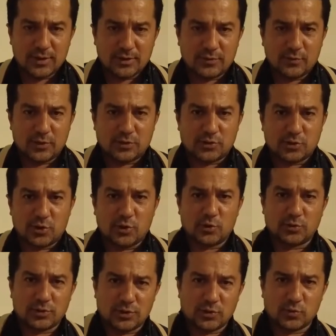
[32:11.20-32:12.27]
the winter
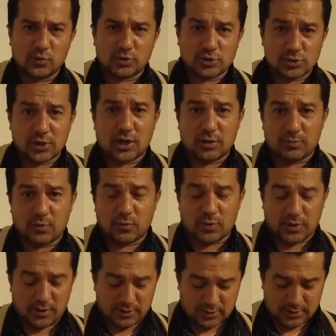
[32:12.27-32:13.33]
coat in the woods I'll be
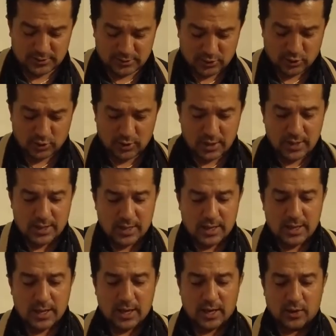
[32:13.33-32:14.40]
wearing this. So
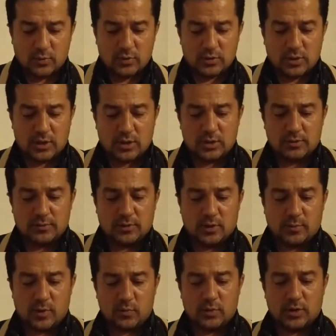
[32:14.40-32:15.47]
I will come
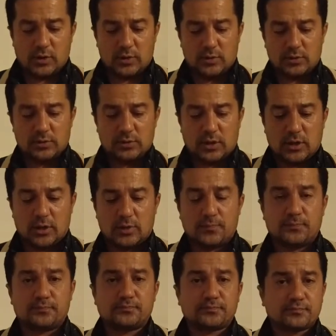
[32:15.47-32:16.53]
up with a
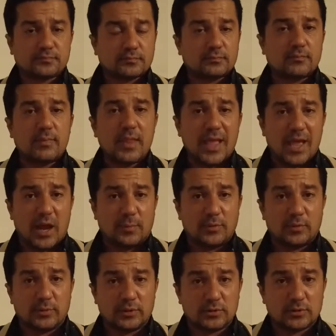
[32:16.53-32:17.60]

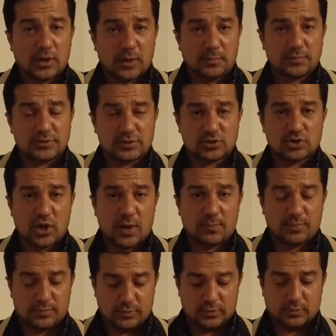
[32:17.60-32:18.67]
abdomen type strap
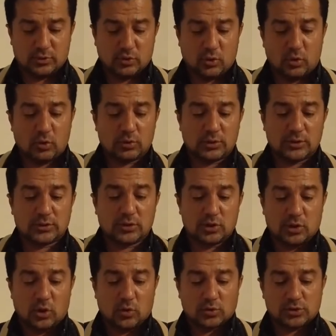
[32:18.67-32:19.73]
to hold it
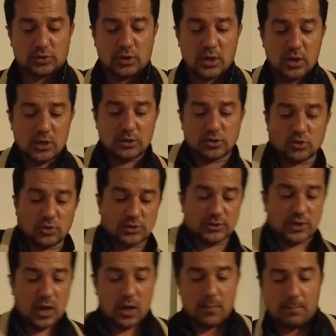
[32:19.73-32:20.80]
closed, so it's
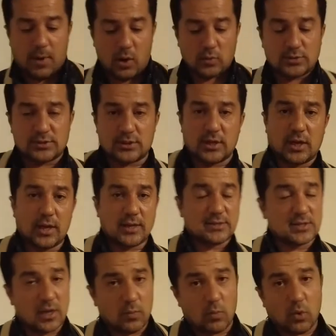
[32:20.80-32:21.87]
not bouncing as
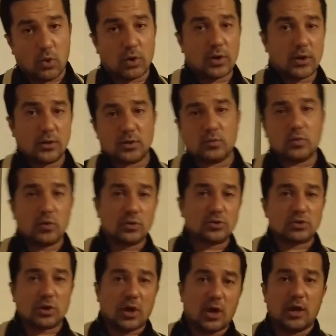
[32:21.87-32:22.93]
I'm walking in the woods
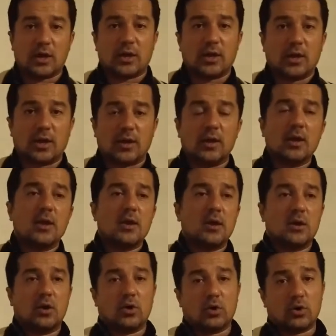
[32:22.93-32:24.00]
or hiking
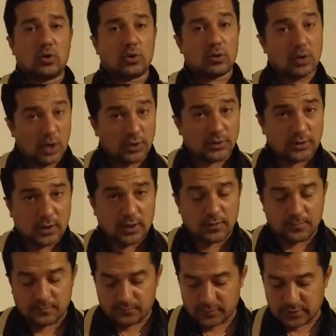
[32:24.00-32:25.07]
or hunting.
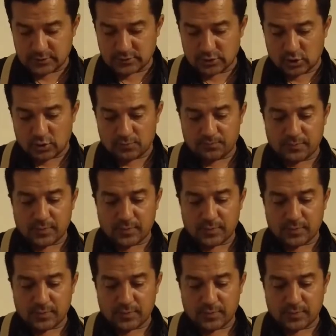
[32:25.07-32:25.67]
So